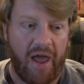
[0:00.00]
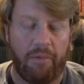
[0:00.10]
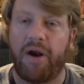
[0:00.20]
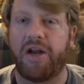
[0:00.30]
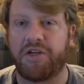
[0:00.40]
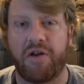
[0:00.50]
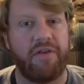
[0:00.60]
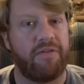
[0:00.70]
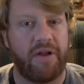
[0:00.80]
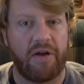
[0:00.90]
And when I share
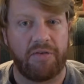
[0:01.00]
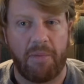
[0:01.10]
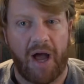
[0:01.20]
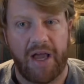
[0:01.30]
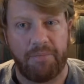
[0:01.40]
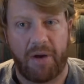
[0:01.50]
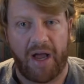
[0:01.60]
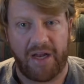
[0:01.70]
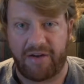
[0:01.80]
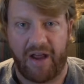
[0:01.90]
these videos, my, my
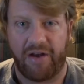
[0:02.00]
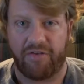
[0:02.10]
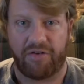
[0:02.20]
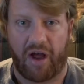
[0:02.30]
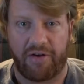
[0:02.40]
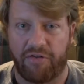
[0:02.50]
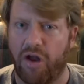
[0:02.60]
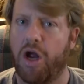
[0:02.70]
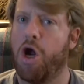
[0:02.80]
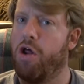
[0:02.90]
intent is not to
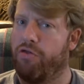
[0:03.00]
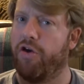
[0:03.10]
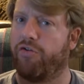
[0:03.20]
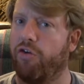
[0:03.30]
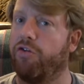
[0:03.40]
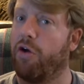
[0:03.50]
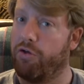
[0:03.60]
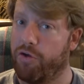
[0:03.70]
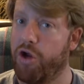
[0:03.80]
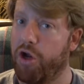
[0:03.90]
say, this is
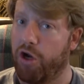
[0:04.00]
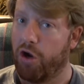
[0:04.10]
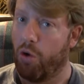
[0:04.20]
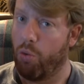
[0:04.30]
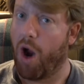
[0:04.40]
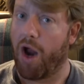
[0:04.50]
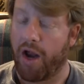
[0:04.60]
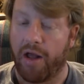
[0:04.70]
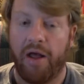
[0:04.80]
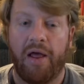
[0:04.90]
the
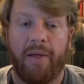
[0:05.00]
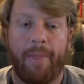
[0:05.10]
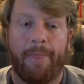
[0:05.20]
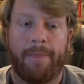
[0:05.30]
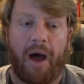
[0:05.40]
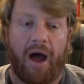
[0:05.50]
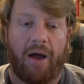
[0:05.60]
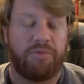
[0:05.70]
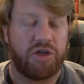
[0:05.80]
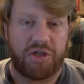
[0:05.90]
way. Uh,
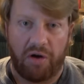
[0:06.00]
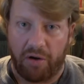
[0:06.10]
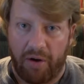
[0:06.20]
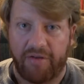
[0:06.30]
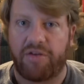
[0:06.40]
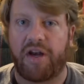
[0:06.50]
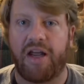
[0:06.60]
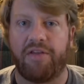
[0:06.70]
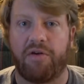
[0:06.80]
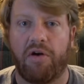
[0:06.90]
I'm just sharing ways that
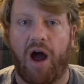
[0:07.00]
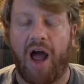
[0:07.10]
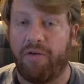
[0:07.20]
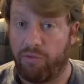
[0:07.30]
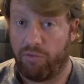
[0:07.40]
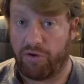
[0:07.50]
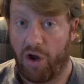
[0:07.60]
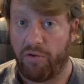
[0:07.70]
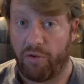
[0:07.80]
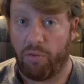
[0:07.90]
either I
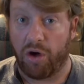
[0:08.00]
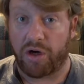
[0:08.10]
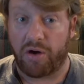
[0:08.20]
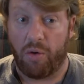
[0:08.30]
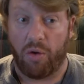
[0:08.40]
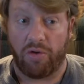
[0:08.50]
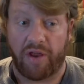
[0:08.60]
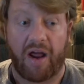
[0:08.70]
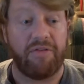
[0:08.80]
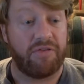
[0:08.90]
know that work or
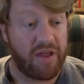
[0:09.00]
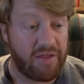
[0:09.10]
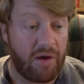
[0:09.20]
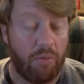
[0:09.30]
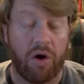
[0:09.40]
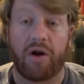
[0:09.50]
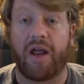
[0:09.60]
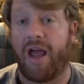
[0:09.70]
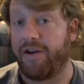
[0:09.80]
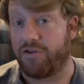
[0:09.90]
that I've seen that work
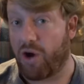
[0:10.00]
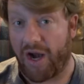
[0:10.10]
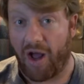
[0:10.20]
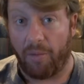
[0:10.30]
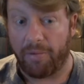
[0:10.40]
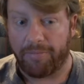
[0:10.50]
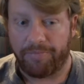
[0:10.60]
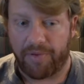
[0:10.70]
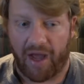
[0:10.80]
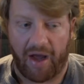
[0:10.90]
and to try to help.
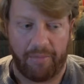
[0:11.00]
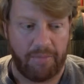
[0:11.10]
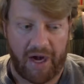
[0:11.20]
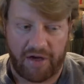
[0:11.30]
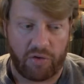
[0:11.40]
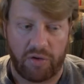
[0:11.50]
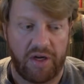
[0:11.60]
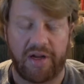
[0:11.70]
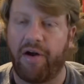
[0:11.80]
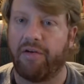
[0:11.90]
Um, and I
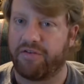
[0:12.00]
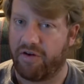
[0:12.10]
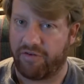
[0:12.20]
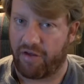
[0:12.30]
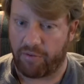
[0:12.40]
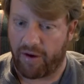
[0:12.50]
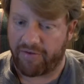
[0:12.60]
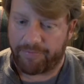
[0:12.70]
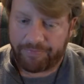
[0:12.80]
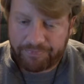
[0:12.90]
totally acknowledge there's other ways.